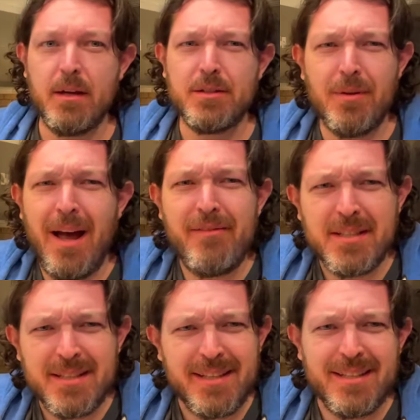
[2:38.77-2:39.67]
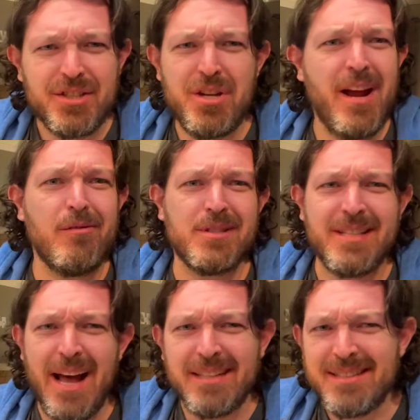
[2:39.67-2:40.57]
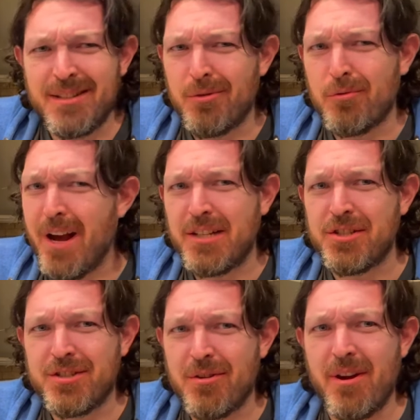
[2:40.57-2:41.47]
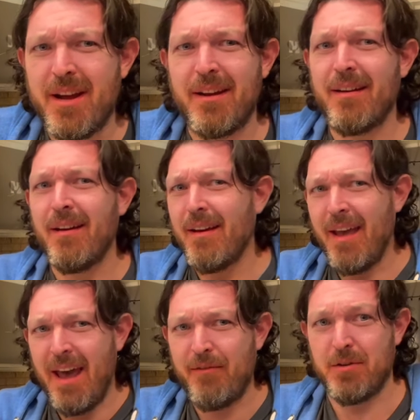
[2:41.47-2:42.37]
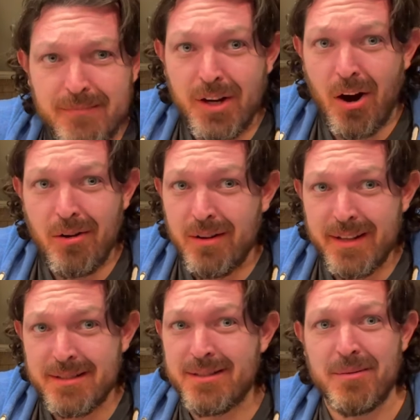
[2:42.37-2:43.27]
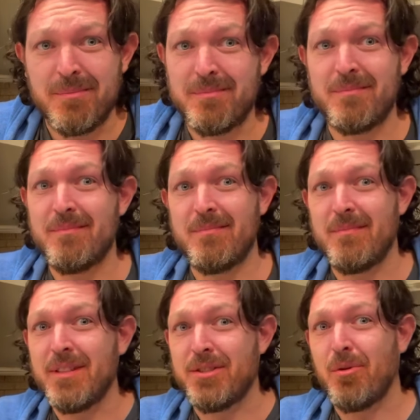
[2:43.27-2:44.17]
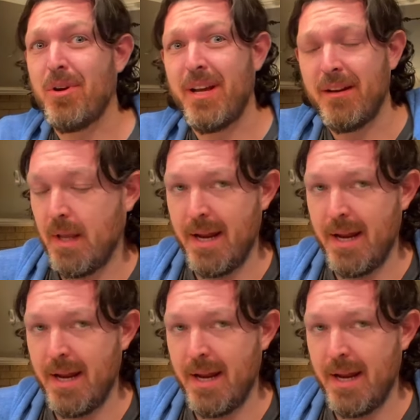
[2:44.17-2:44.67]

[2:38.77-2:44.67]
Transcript: So obviously Shanna was not still registering after gargling some Listerine.